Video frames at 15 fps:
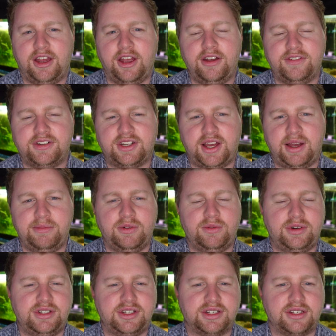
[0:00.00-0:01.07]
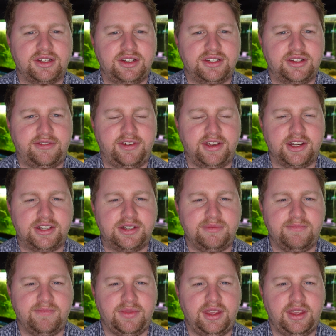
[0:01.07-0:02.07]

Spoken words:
over time you will just lose the fish.